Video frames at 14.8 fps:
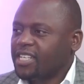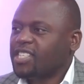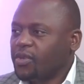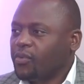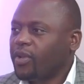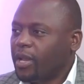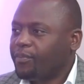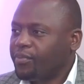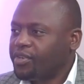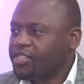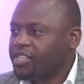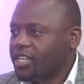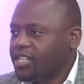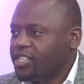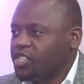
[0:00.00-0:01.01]
doesn't really
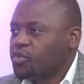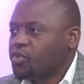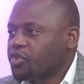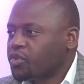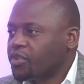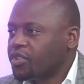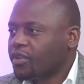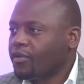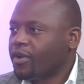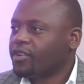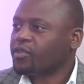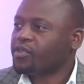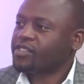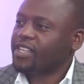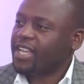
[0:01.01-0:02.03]
appreciate the situation on the ground
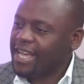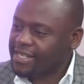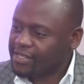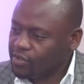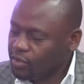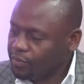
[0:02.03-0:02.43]
because he has